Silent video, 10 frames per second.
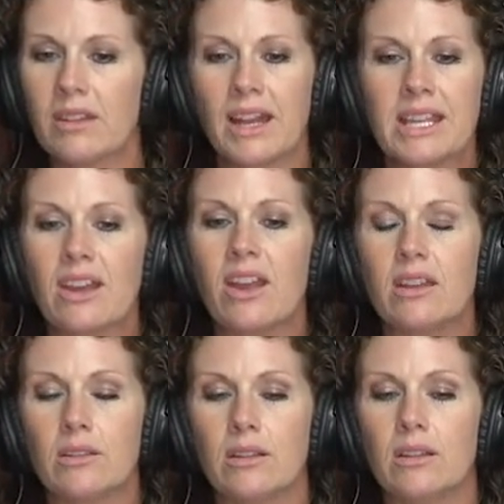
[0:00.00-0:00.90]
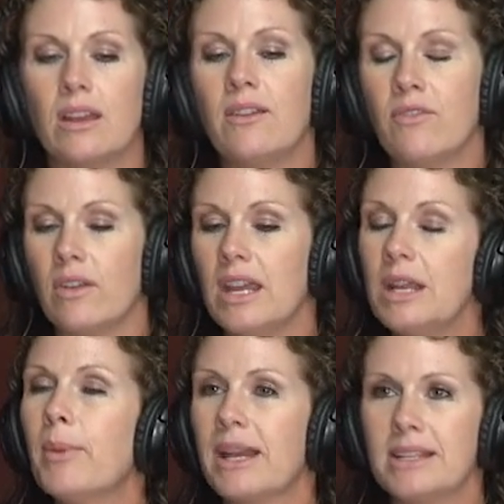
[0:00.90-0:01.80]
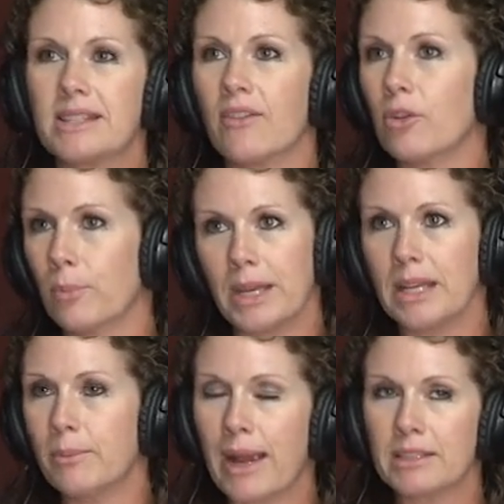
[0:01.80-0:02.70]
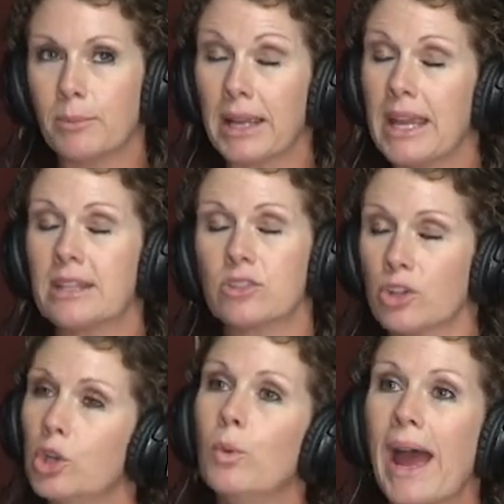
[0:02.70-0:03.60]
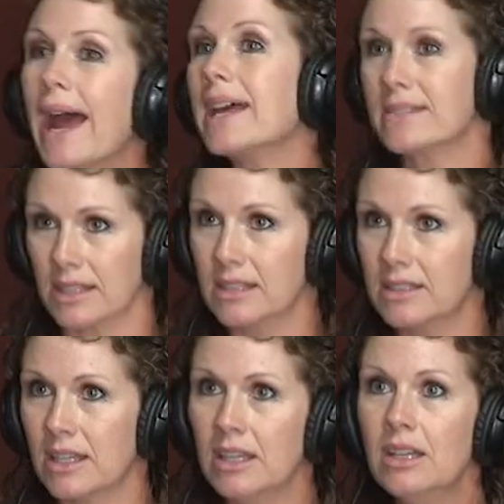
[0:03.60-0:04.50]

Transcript: like if anybody's ever been impacted by cancer, and who hasn't,